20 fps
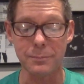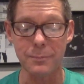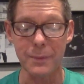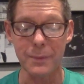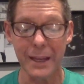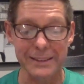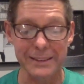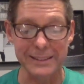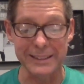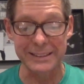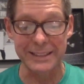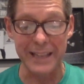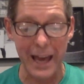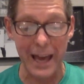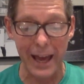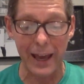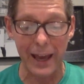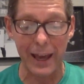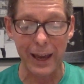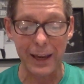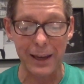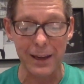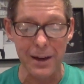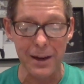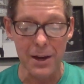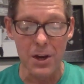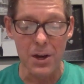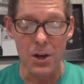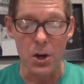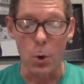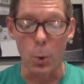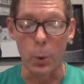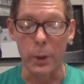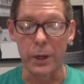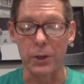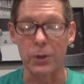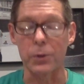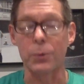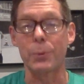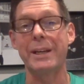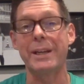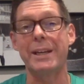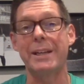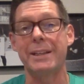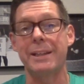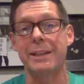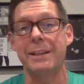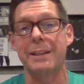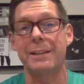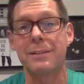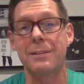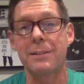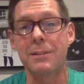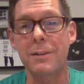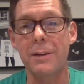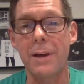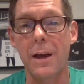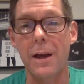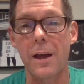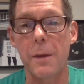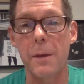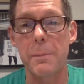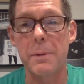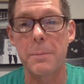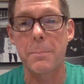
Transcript: And today we are reading um, in